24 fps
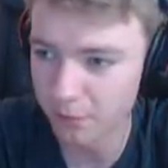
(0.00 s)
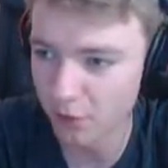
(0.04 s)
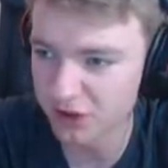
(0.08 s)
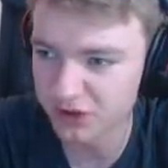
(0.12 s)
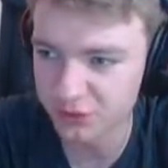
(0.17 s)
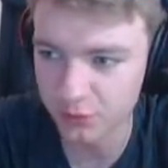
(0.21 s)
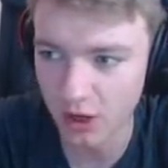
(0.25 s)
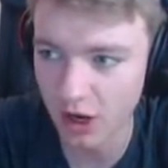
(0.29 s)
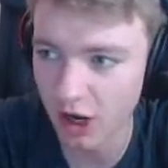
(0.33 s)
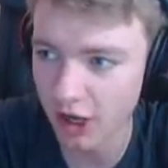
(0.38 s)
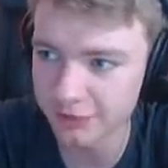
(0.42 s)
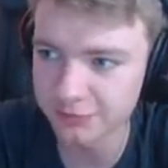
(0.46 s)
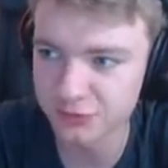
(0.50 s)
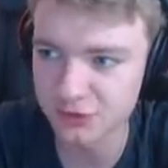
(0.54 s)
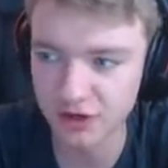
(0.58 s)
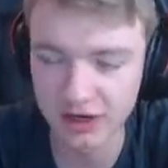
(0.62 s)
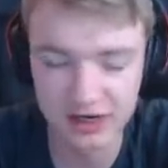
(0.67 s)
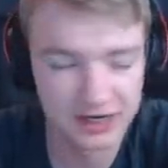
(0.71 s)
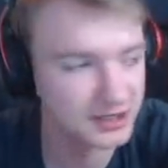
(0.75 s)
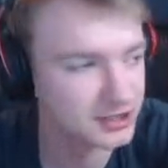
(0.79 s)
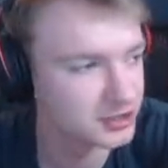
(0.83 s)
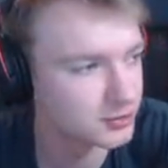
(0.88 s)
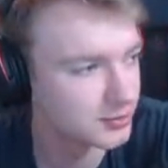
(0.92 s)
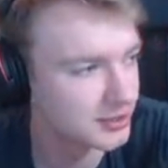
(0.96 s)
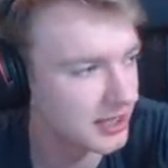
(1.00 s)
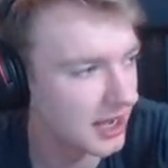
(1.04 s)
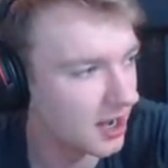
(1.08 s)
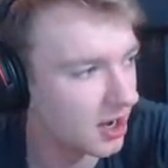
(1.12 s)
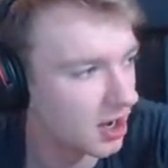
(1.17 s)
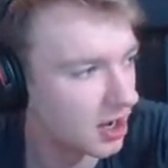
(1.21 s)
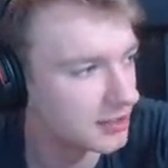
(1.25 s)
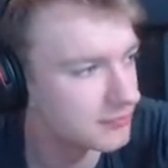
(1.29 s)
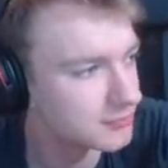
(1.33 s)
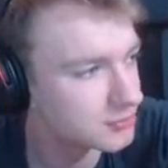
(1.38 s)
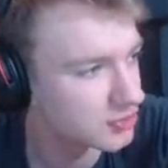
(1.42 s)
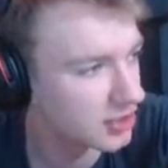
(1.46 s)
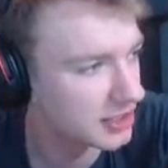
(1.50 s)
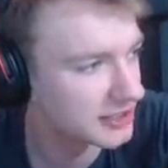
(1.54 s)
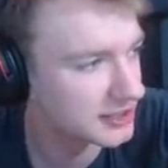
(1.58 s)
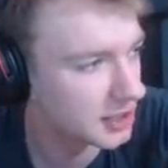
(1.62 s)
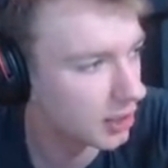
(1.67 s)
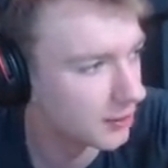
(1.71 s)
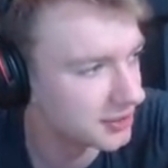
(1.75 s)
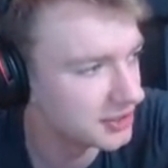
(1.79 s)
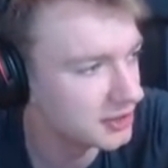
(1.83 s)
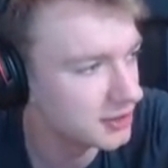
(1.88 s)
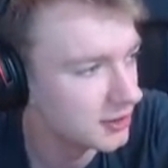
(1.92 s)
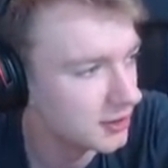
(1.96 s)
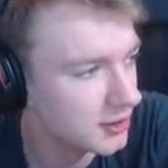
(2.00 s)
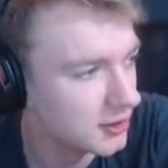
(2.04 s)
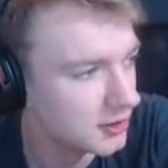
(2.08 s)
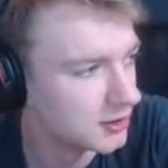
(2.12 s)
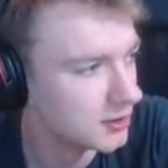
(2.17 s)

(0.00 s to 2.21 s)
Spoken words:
Oh boys, we're hype training. Should we get a hype train going?